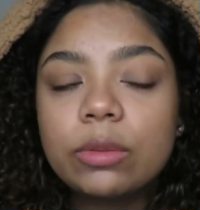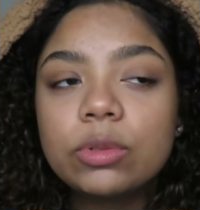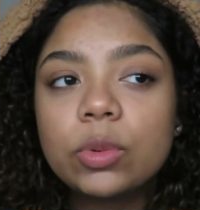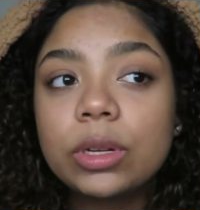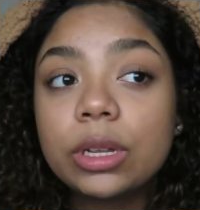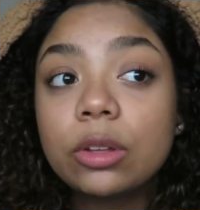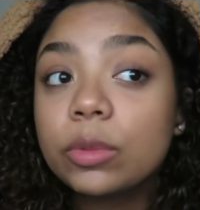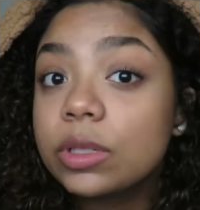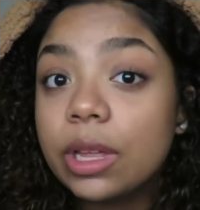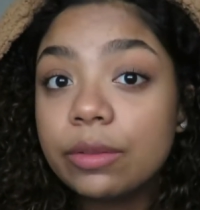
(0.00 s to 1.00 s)
I was working
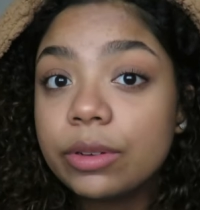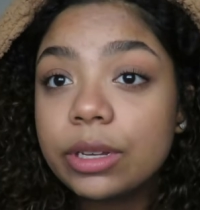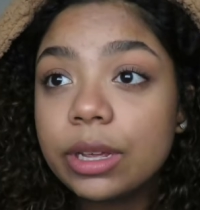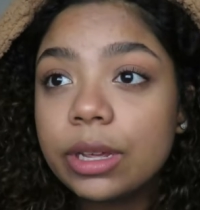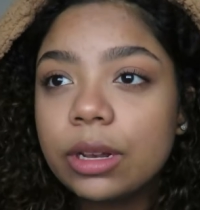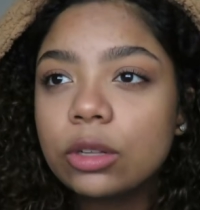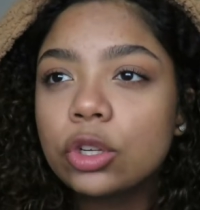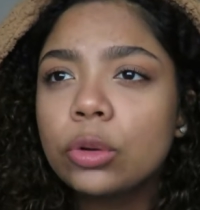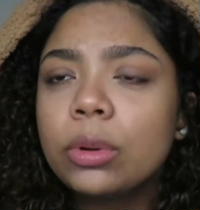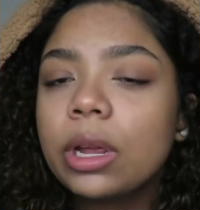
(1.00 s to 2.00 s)
almost every day. In
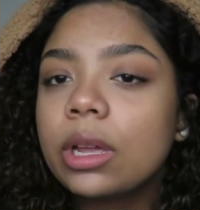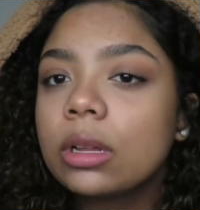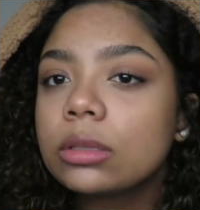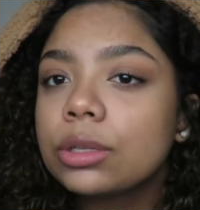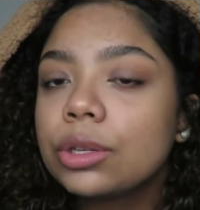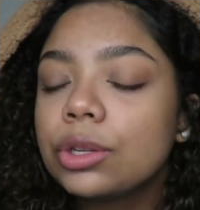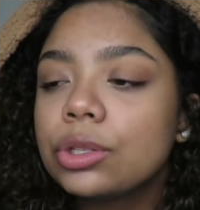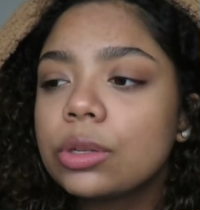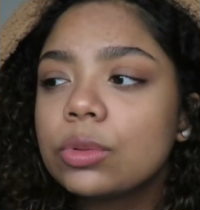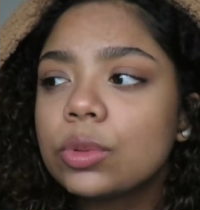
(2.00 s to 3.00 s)
October I kind of took it
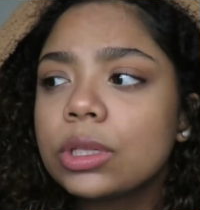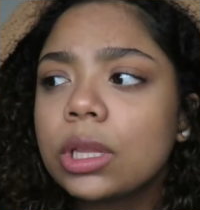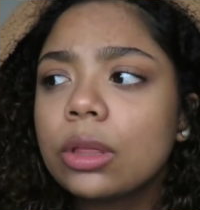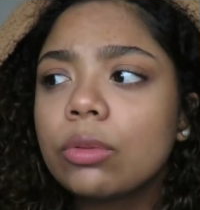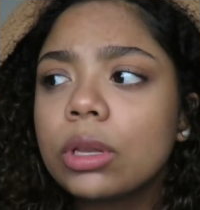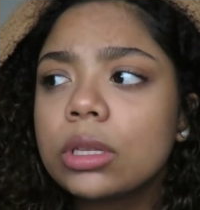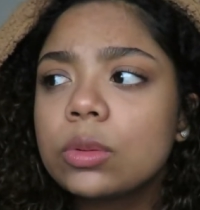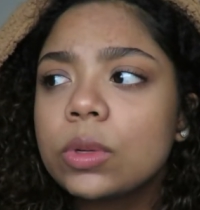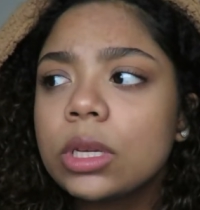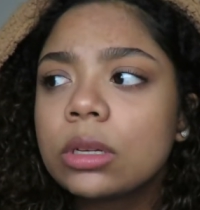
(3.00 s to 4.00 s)
easy. I was working like 3 days
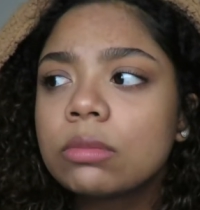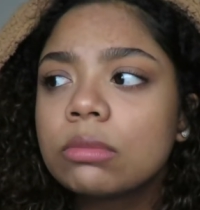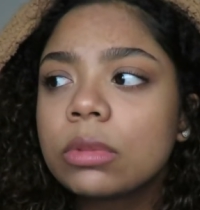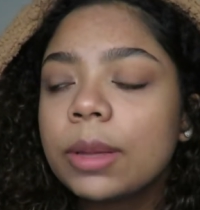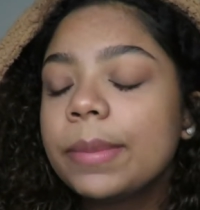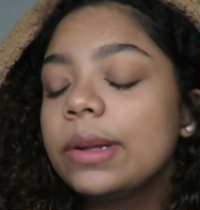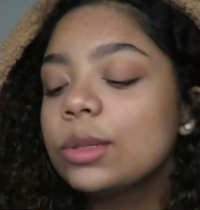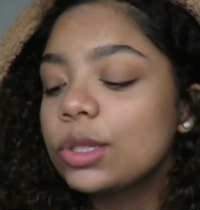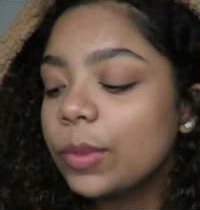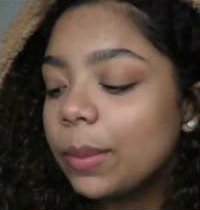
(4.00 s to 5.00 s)
a week. But it was
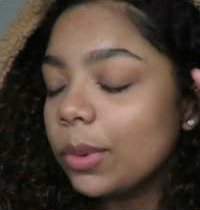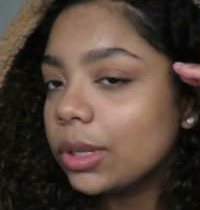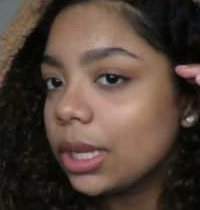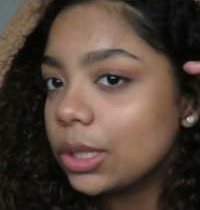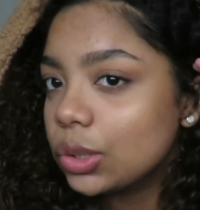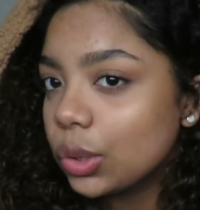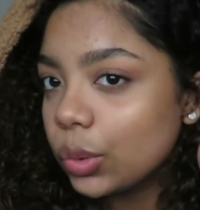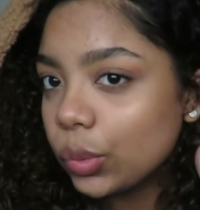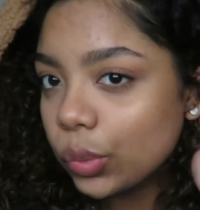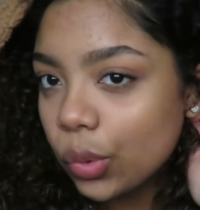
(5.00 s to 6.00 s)
also my birthday,
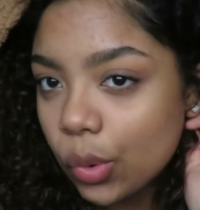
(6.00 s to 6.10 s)
so.